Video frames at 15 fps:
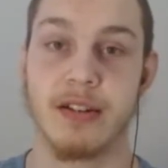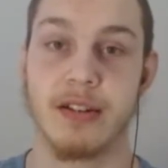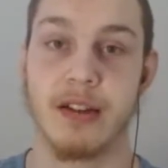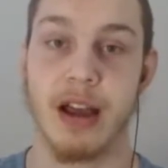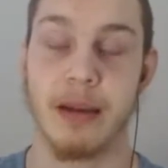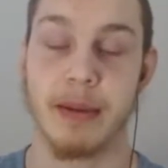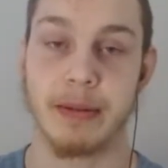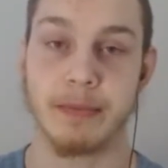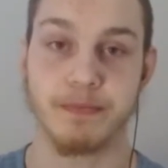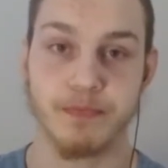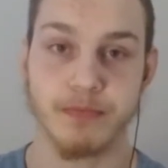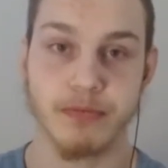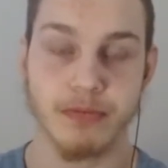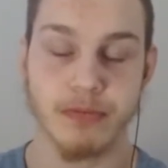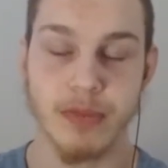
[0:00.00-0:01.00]
I mean,
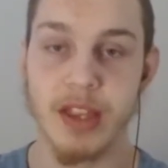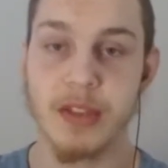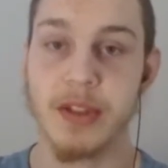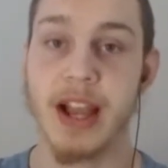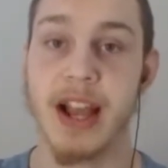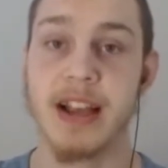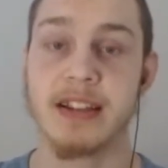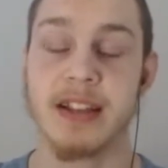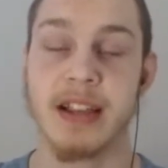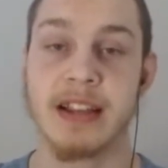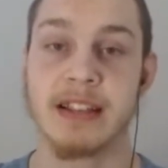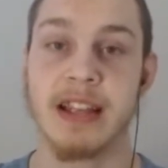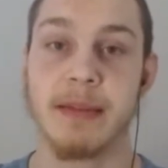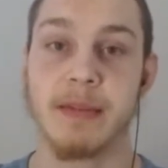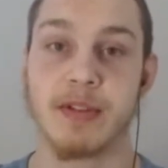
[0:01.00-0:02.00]
the guy,
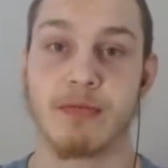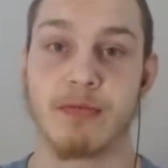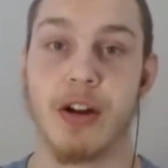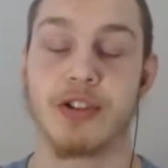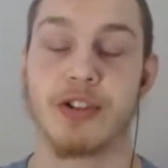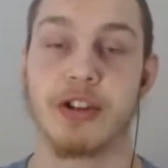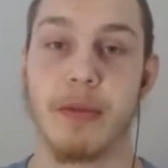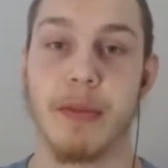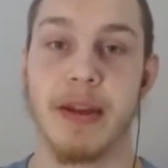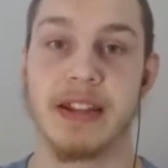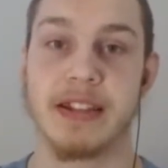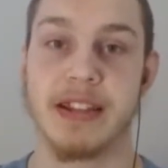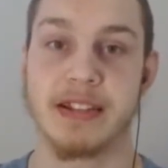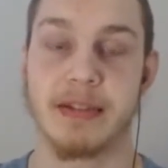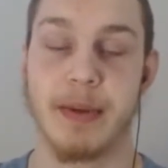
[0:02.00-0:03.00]
his name is Roger
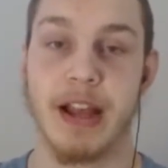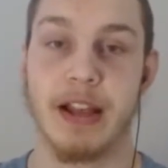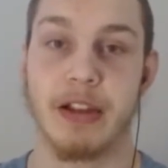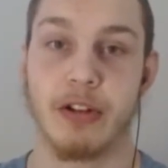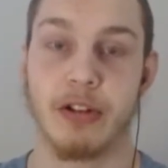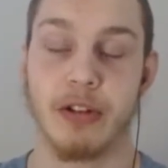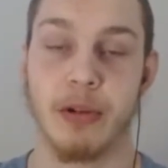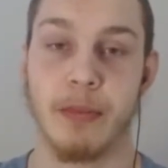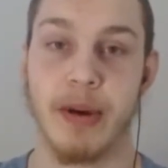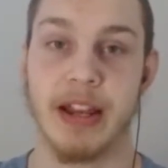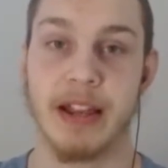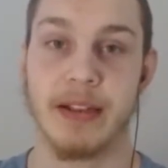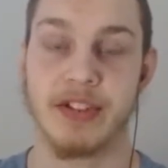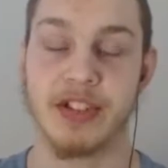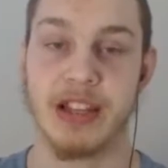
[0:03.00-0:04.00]
Jimenez. That's the little
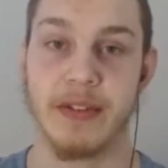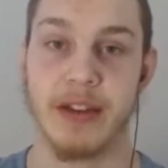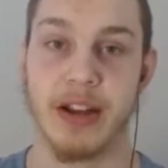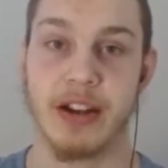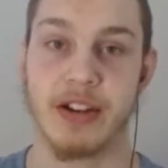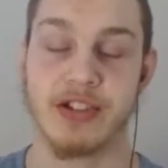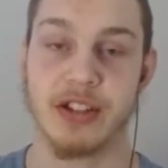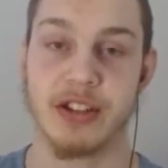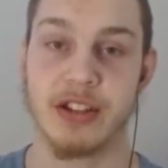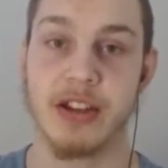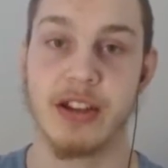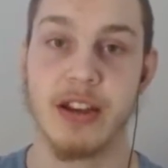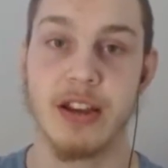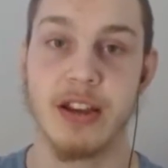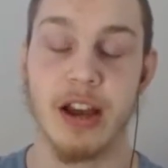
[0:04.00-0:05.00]
buddy of Steven Anderson
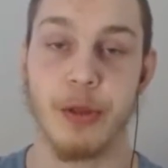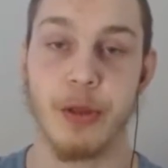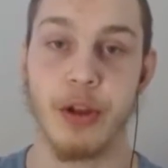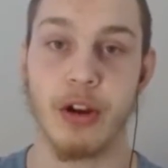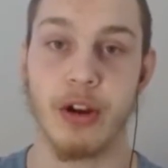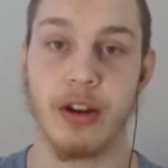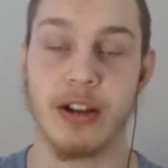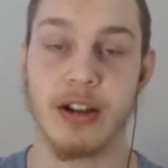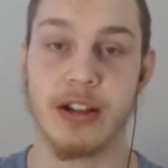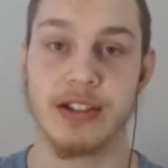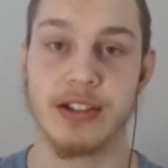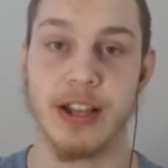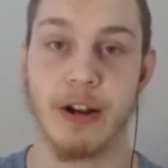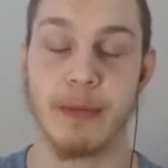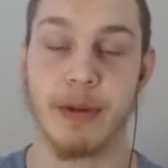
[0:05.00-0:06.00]
out there in uh,
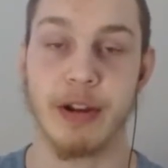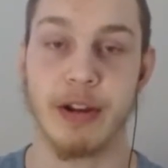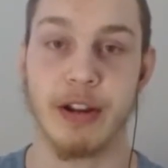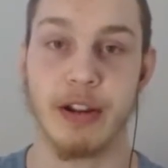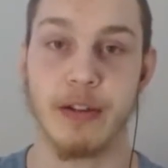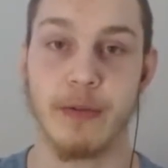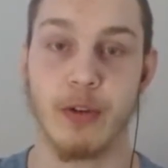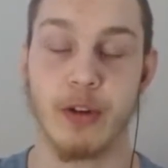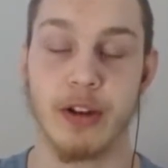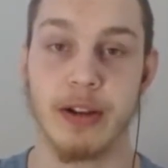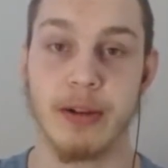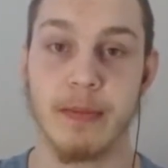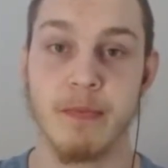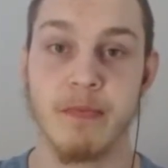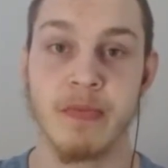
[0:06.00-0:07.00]
Sacramento,
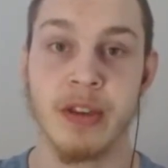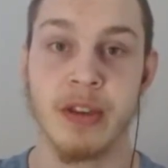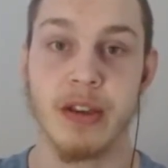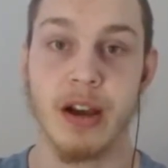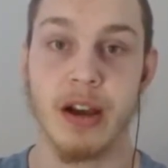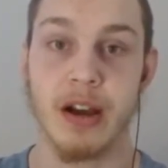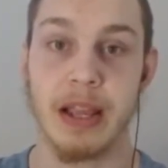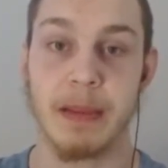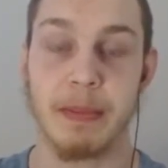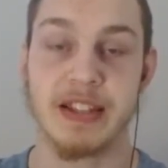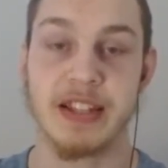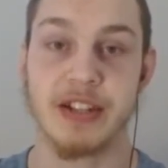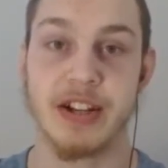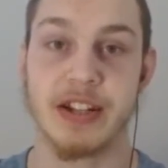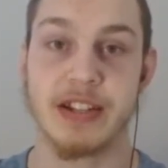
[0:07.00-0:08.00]
California. Uh, he
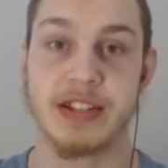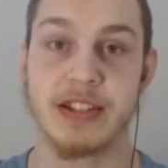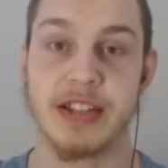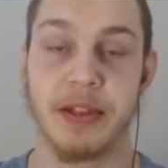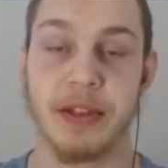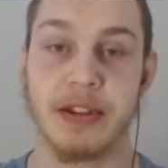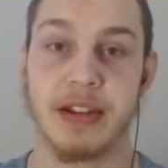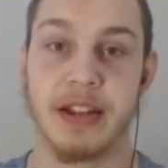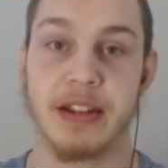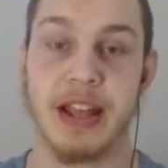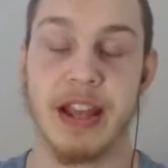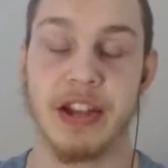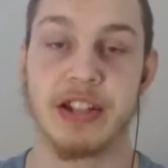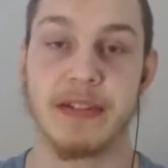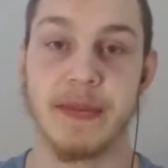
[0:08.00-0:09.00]
basically tries to say that the
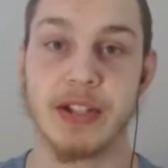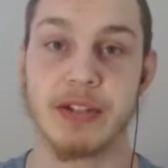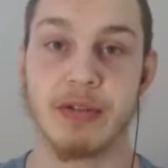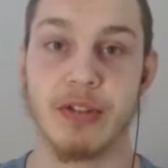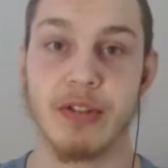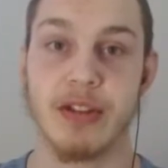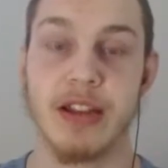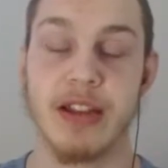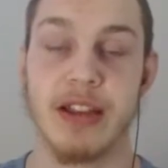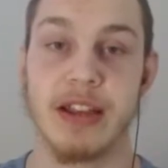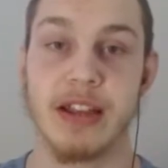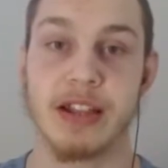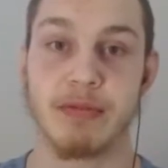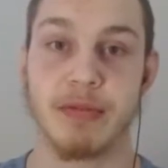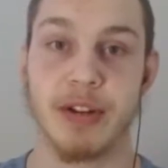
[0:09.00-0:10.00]
nation of Israel
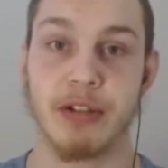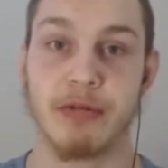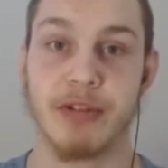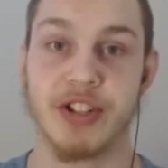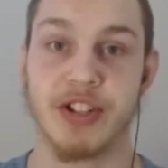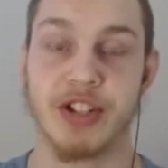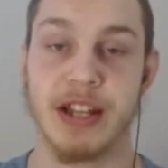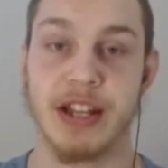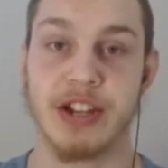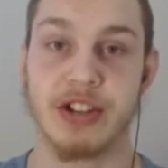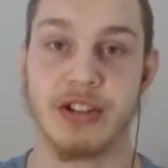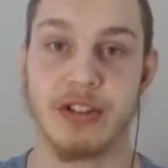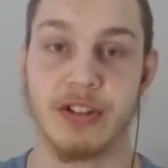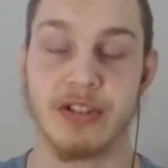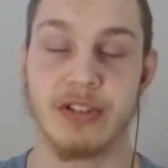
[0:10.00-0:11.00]
is what a Christian
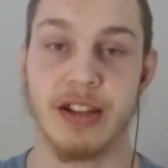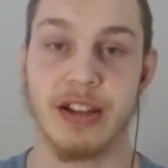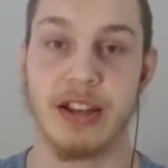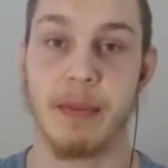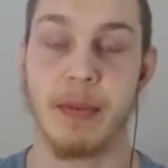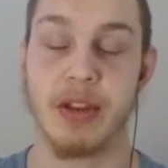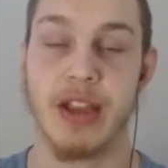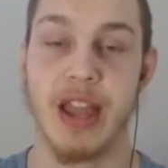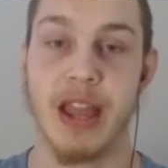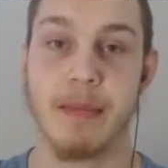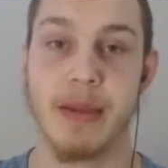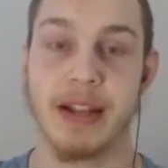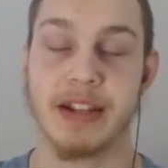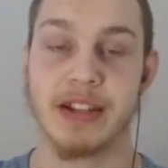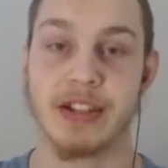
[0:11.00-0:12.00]
nation looks like. I mean, you can't
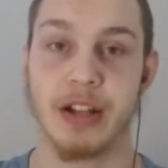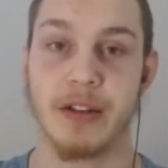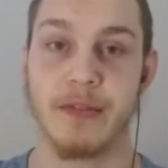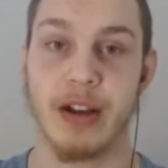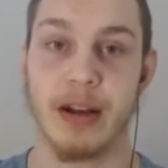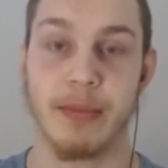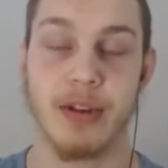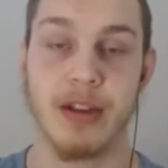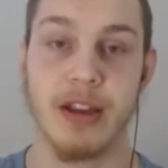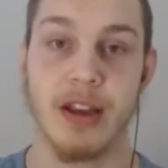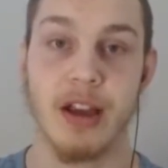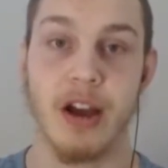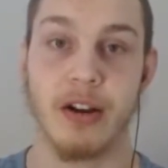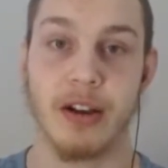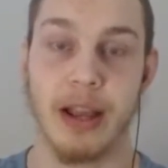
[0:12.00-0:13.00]
make this stuff up.
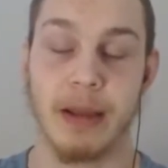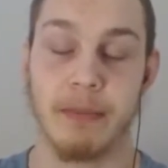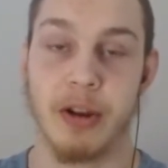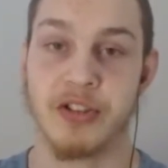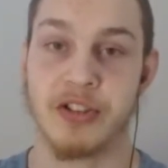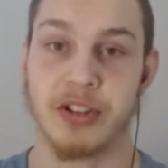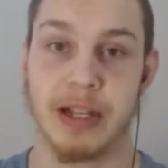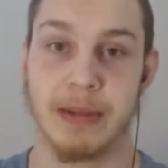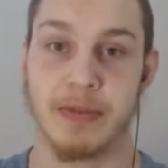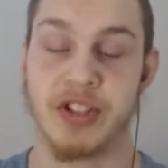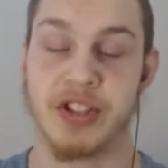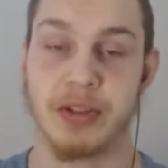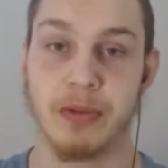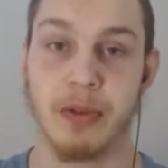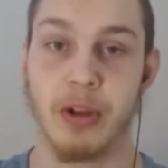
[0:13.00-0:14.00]
Okay, here's a clip.
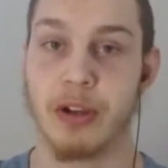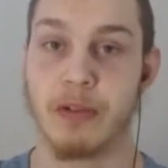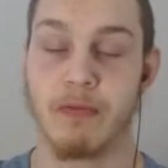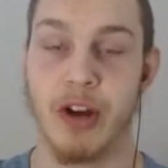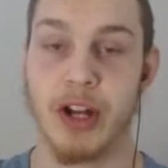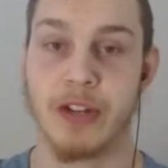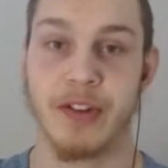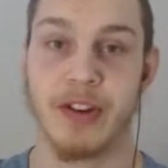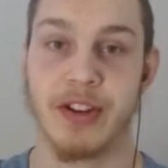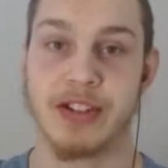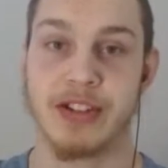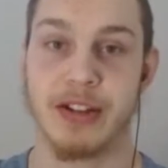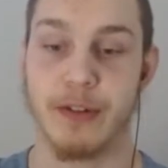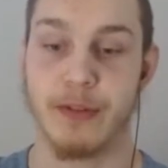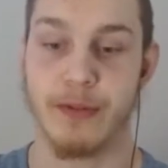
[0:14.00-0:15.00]
Just look, watch for
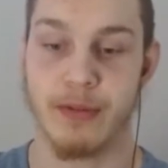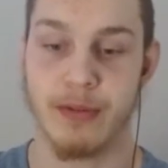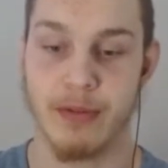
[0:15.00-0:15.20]
yourself.